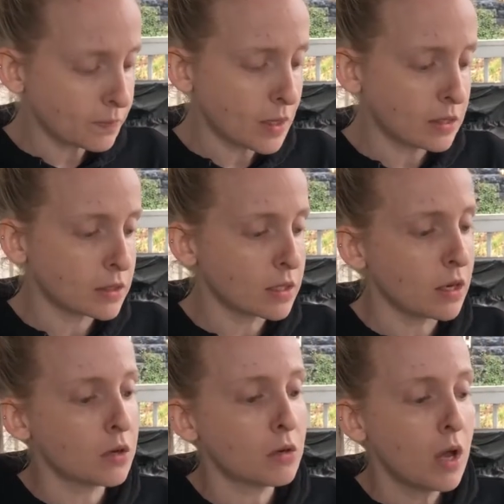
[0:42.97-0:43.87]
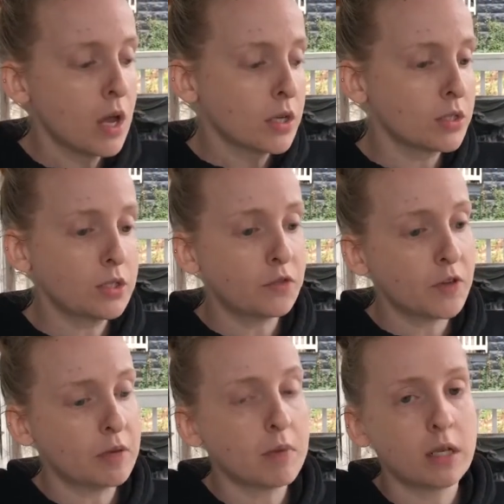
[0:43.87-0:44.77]
And so to
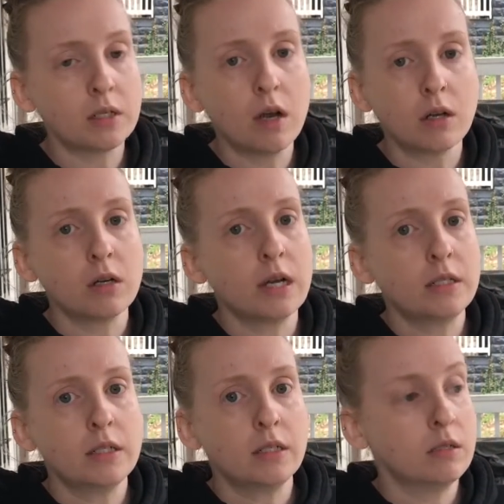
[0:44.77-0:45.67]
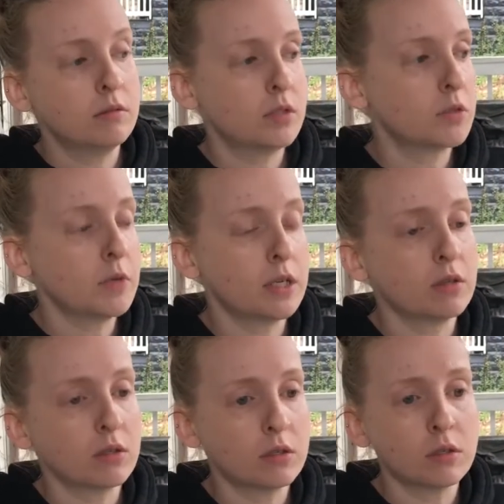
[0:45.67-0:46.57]
defend my daughter, I did swing
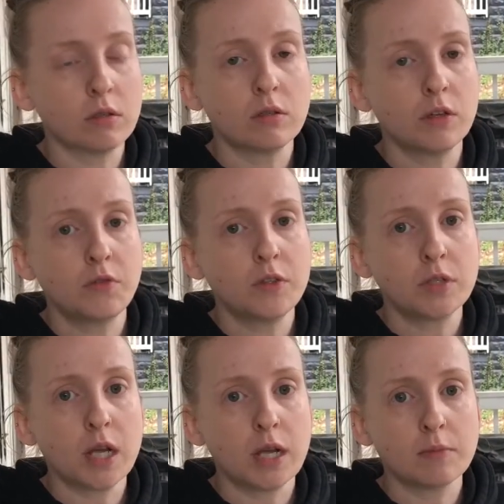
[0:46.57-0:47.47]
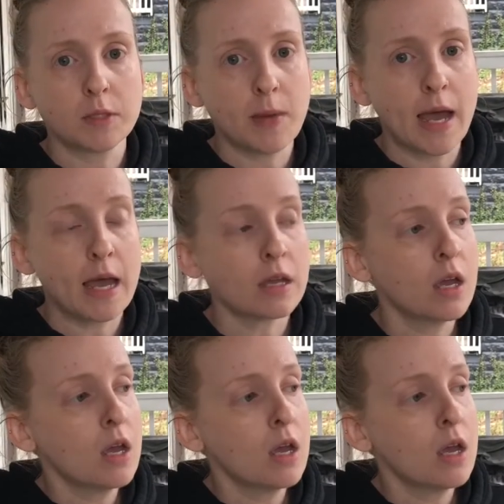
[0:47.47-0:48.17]
on the girl a few times back.